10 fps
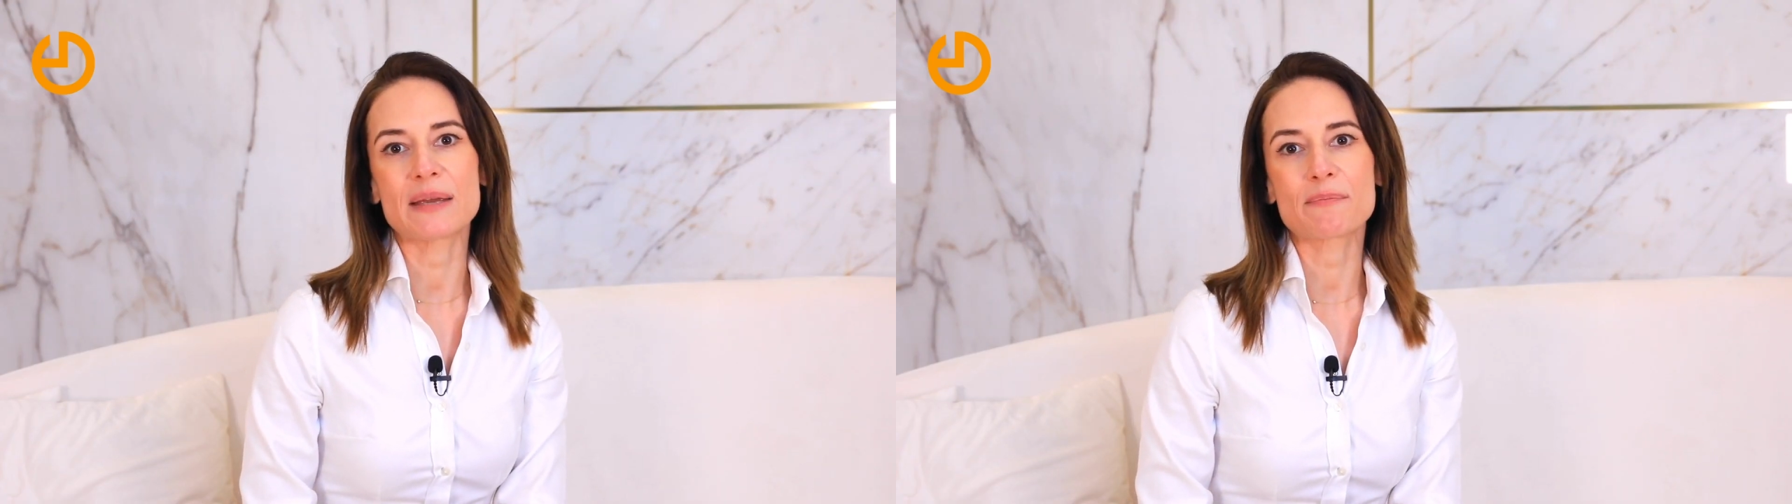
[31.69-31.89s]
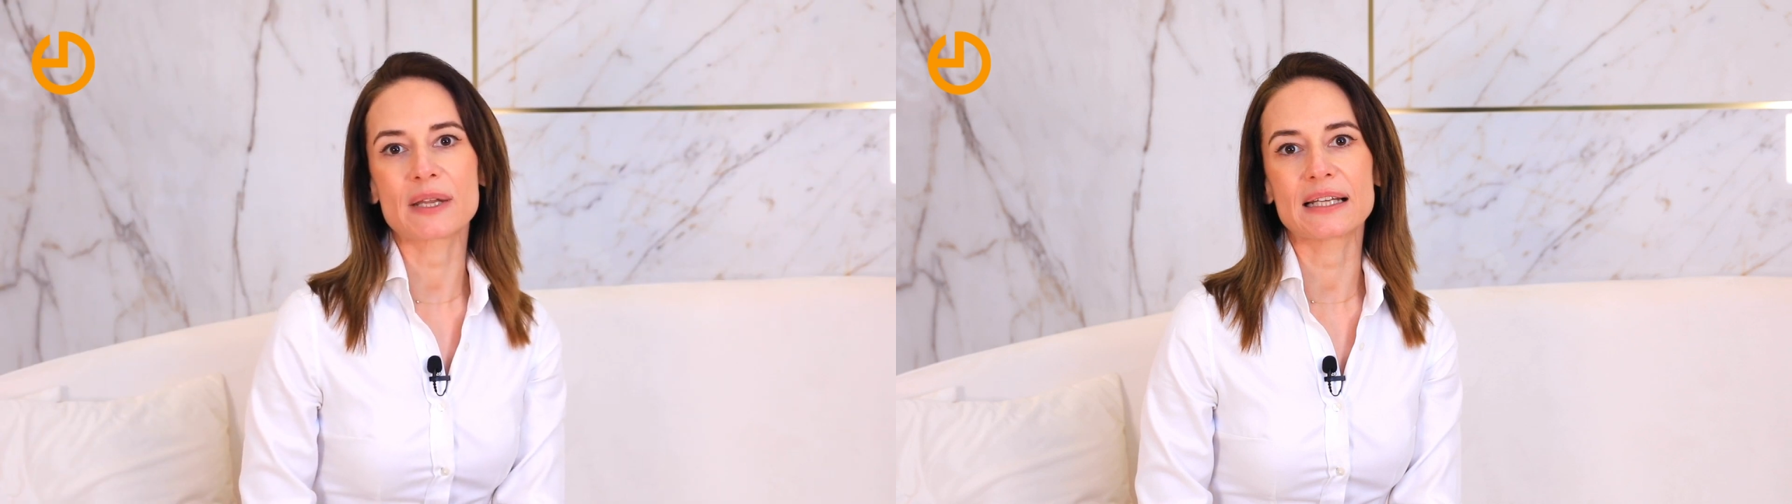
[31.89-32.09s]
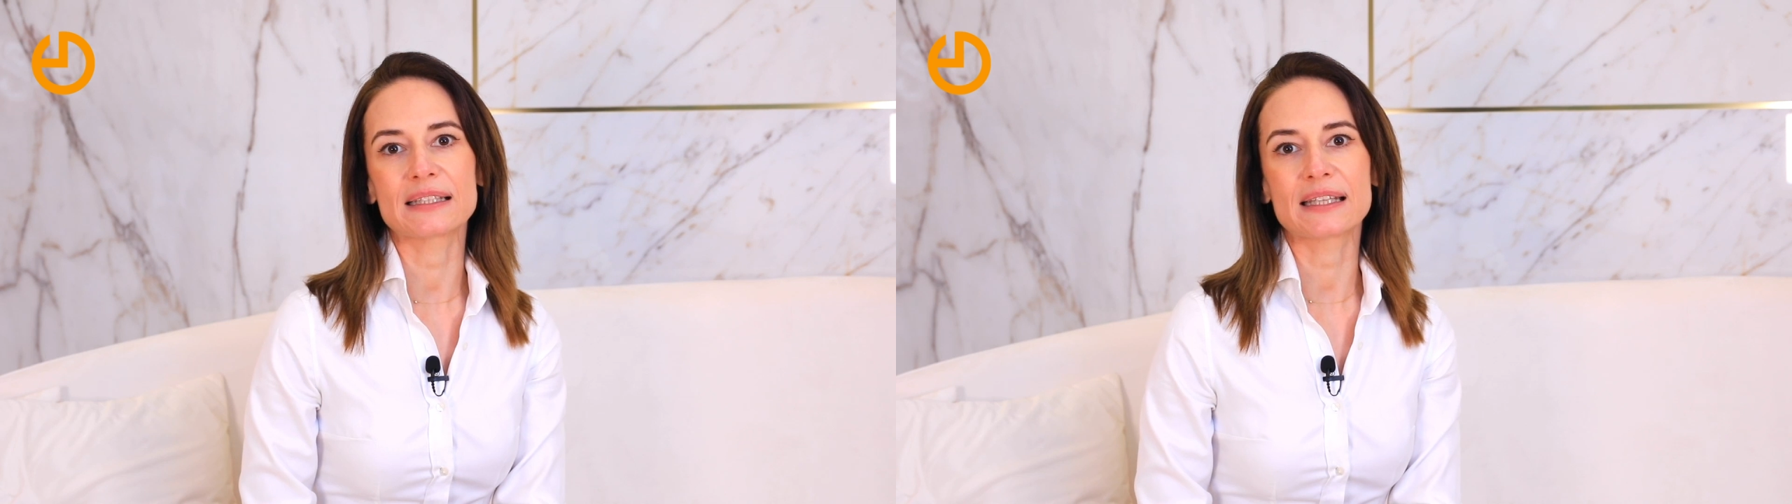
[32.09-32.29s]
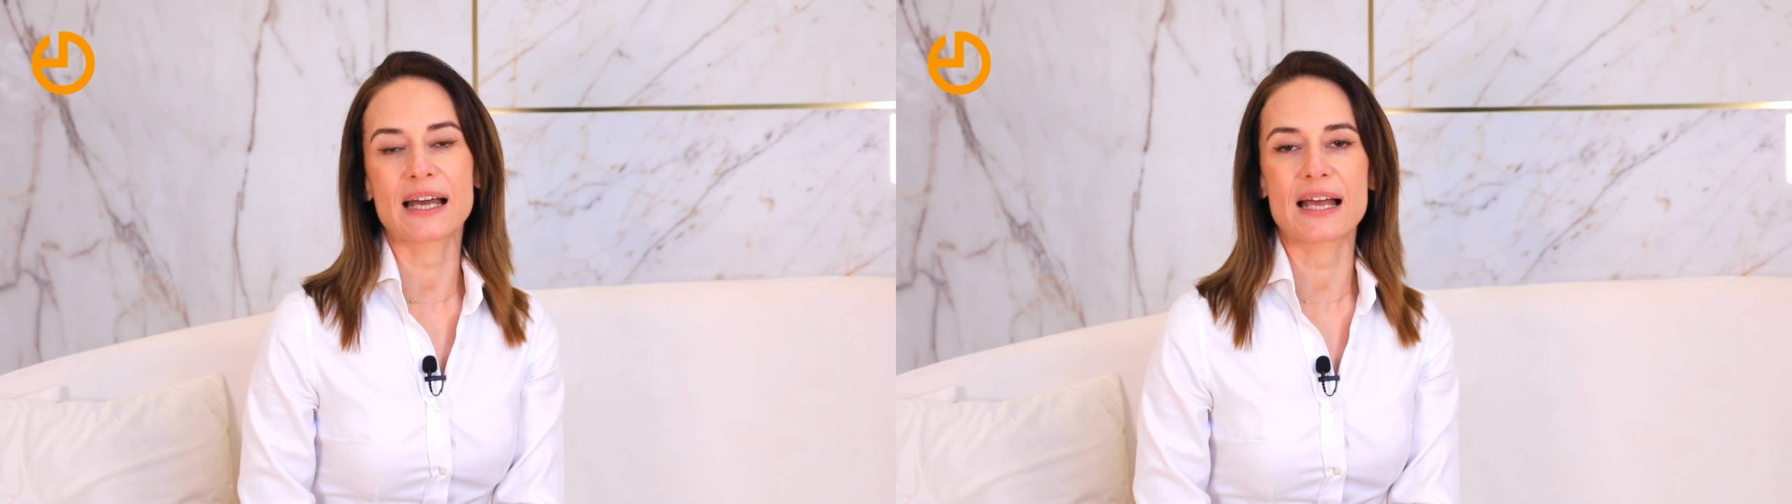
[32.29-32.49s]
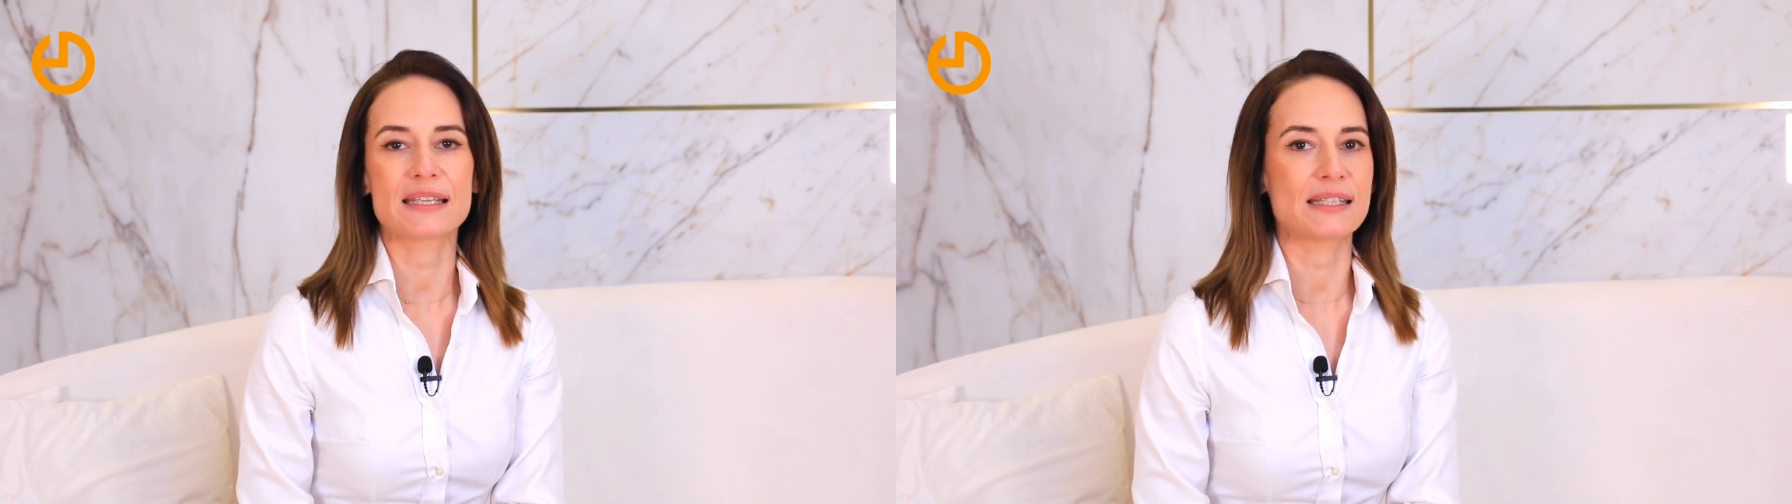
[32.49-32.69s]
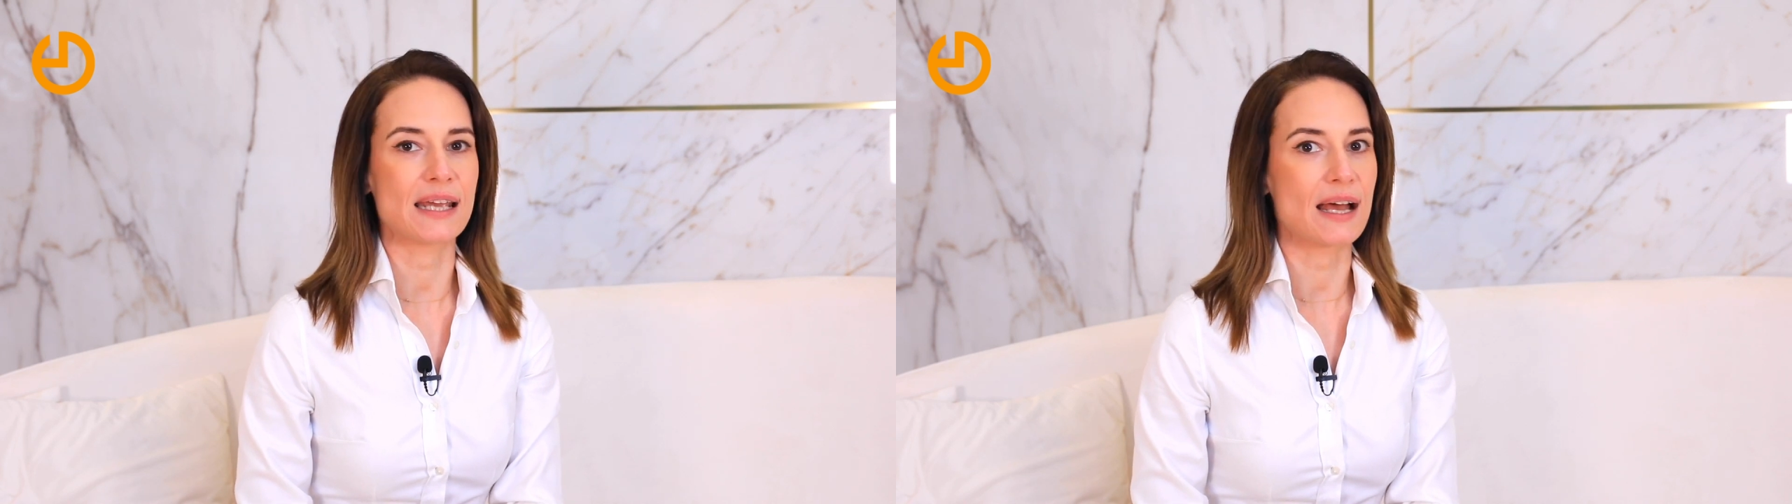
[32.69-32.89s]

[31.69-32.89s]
implant has the